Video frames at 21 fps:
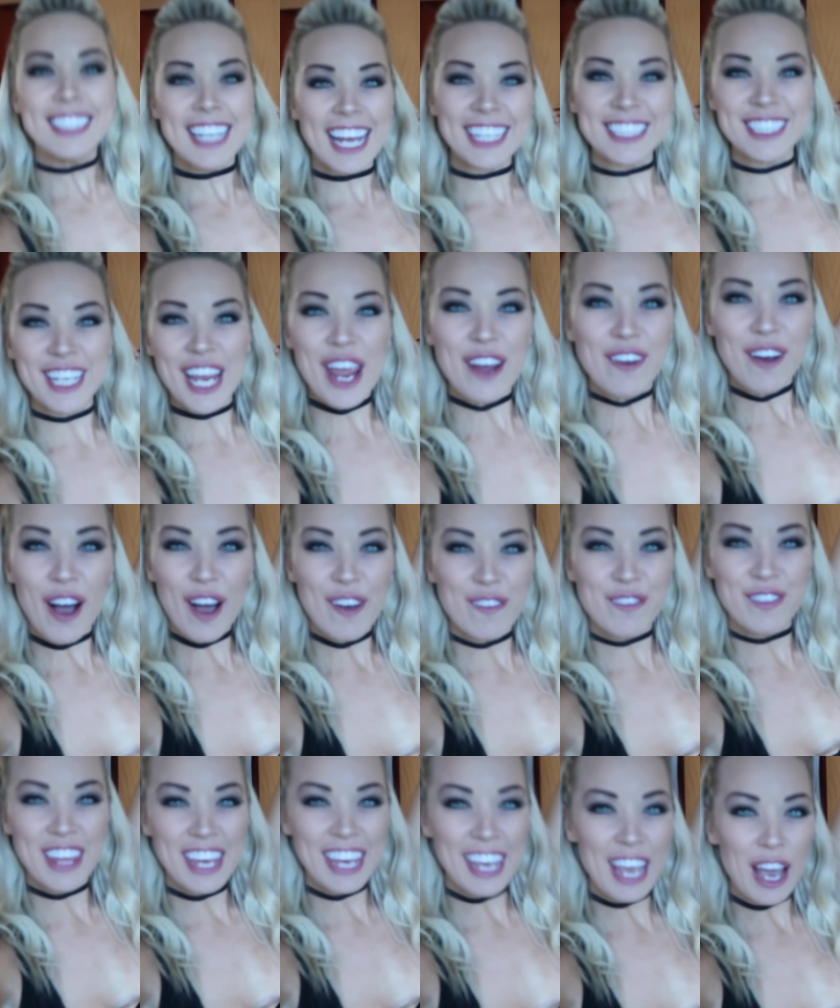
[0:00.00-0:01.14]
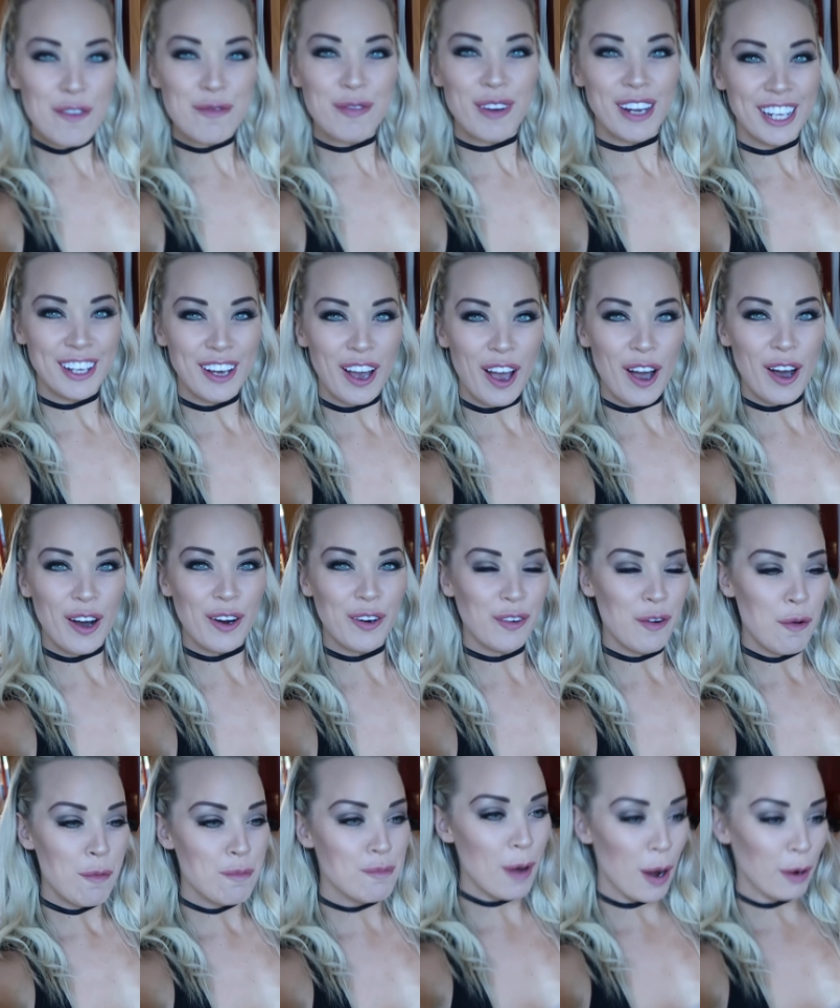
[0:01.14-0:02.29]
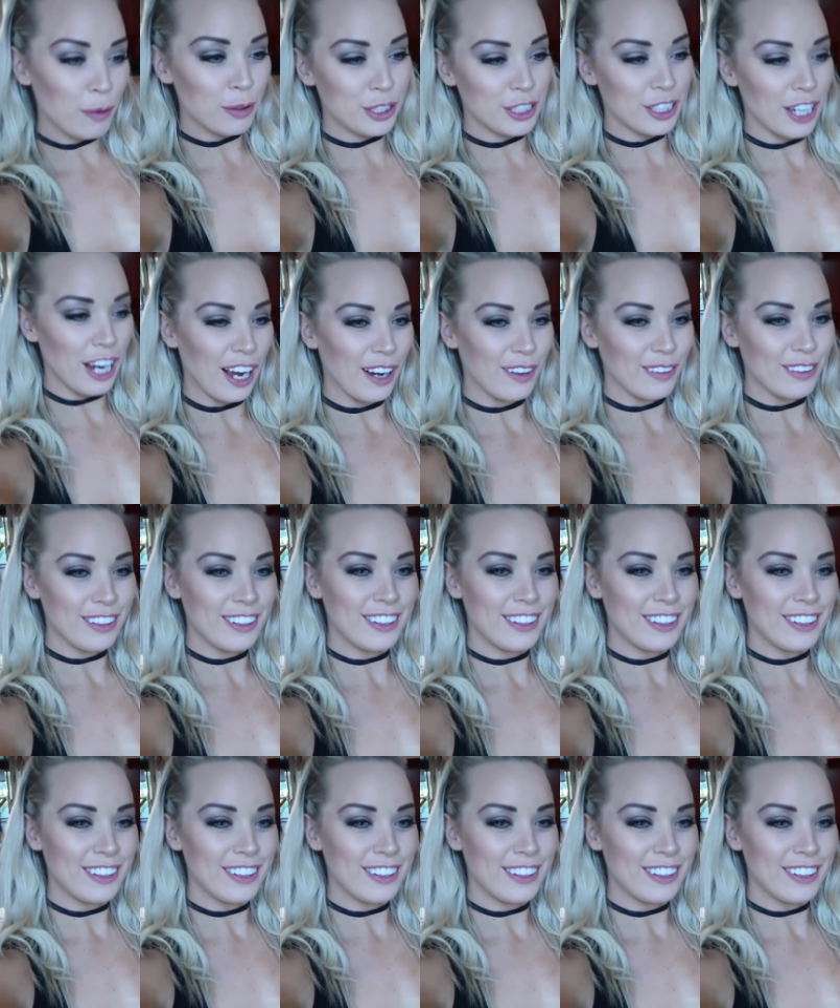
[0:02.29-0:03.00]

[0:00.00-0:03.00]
Day 2 of the Monaco boat show.